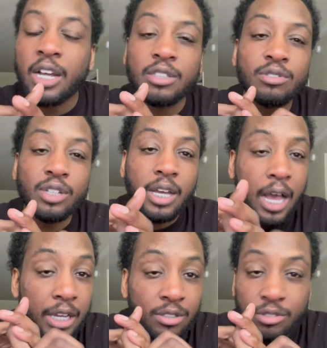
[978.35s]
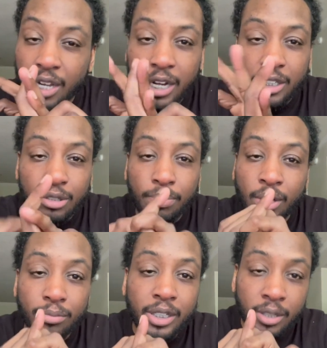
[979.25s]
After you get hired, you got to get the
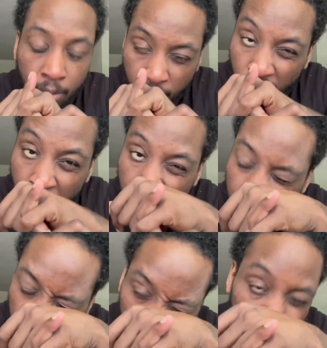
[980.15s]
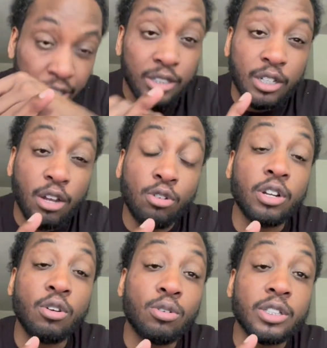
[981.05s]
permit, you know what I'm saying, or
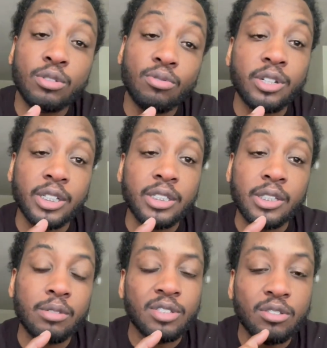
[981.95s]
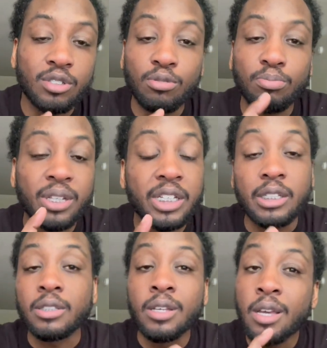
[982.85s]
in order to work, that type of stuff. So
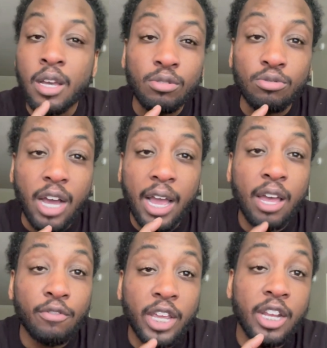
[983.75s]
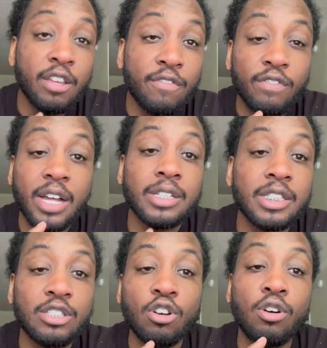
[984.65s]
please do not have any
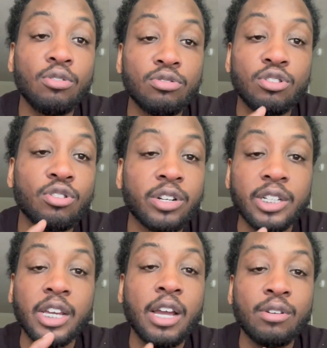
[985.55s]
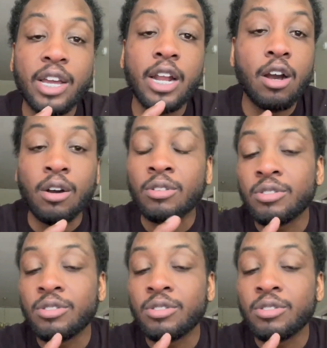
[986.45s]
felonies on your account at all.